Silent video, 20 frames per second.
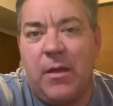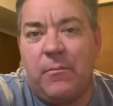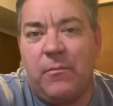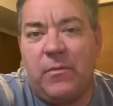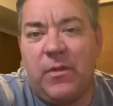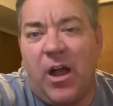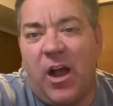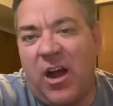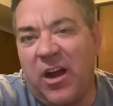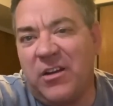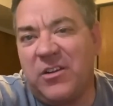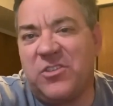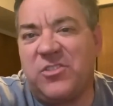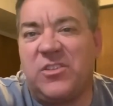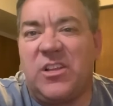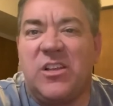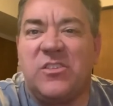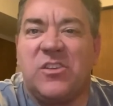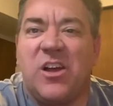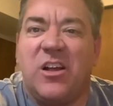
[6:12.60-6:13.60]
Artist
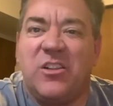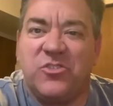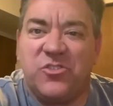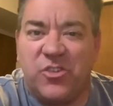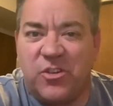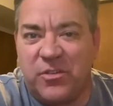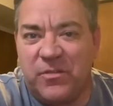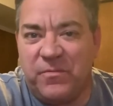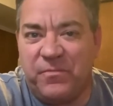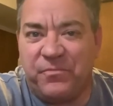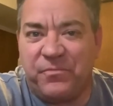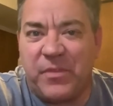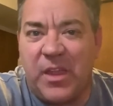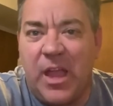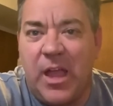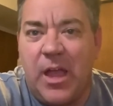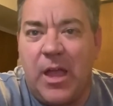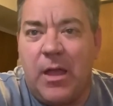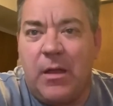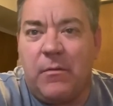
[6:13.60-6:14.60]
is uncertain,
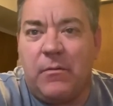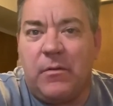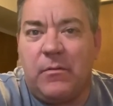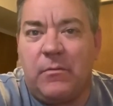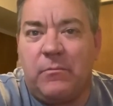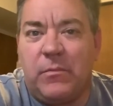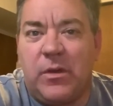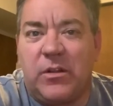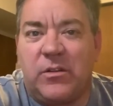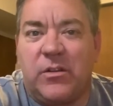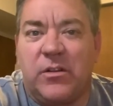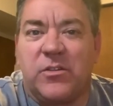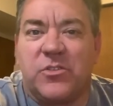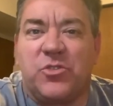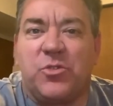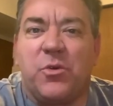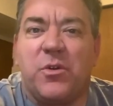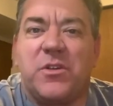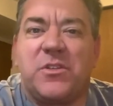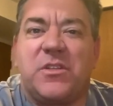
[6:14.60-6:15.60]
but her
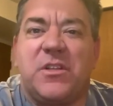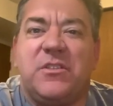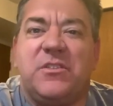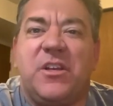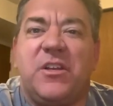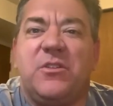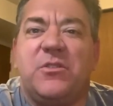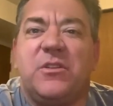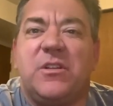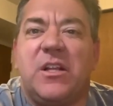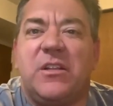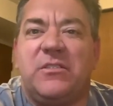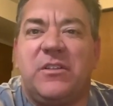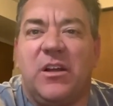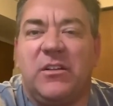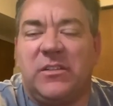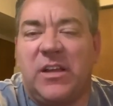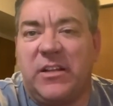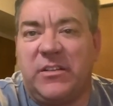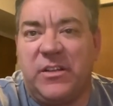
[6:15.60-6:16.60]
stories continued until
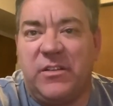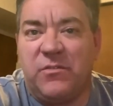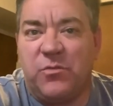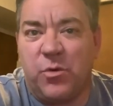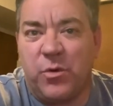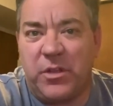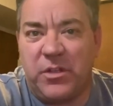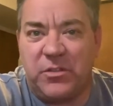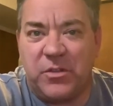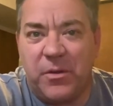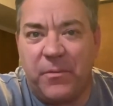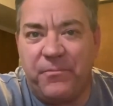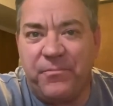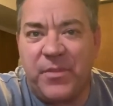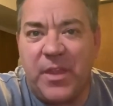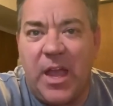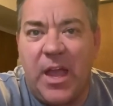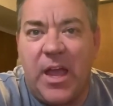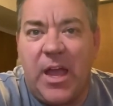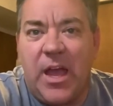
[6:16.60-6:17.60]
1942.
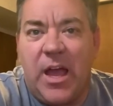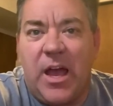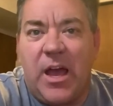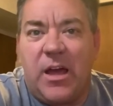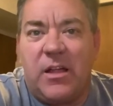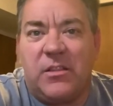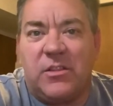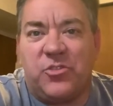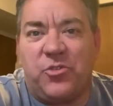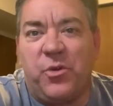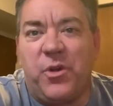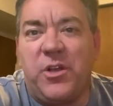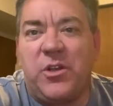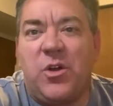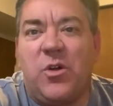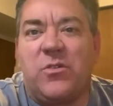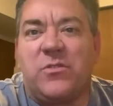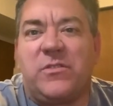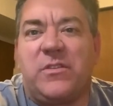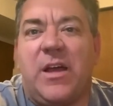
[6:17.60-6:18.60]
The story
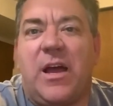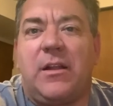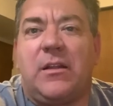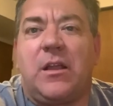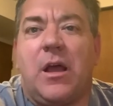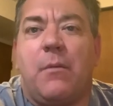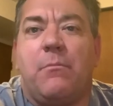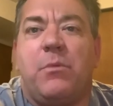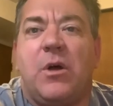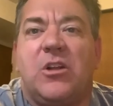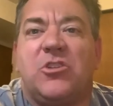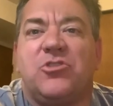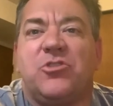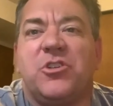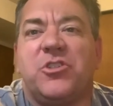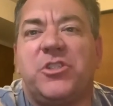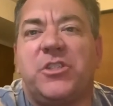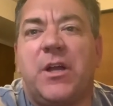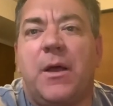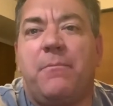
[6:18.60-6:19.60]
goes that
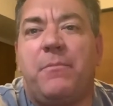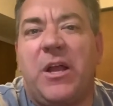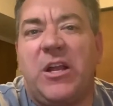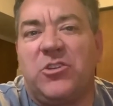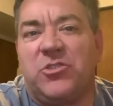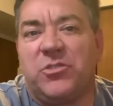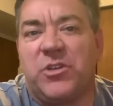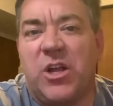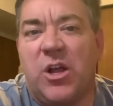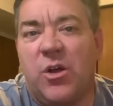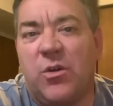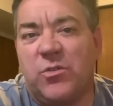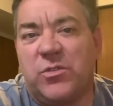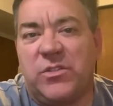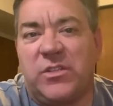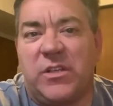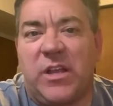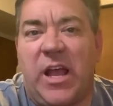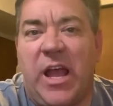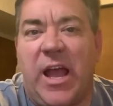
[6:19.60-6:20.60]
Patricia
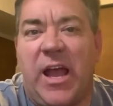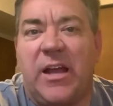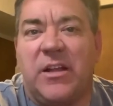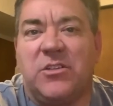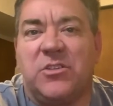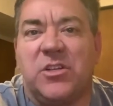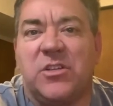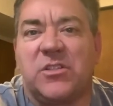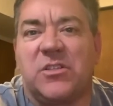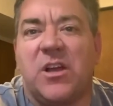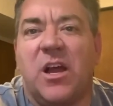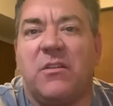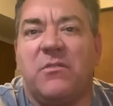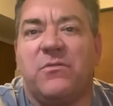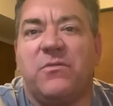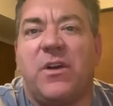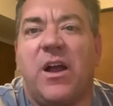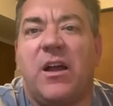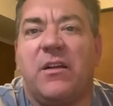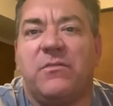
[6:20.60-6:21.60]
Patrios had just gotten
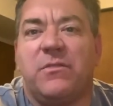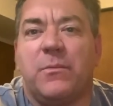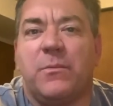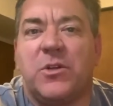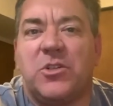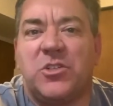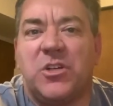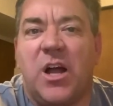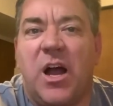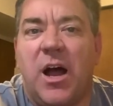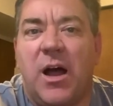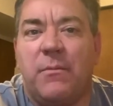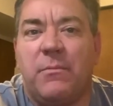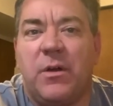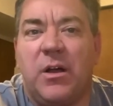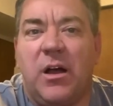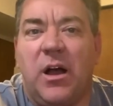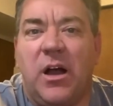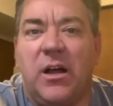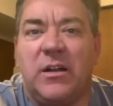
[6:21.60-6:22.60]
fired from a job
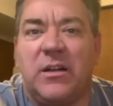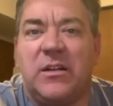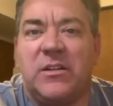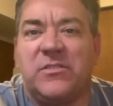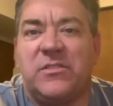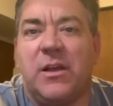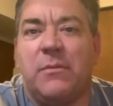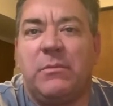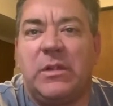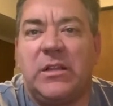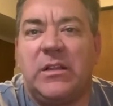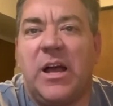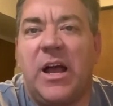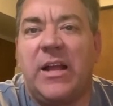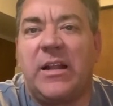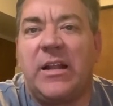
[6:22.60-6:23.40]
on an assembly line.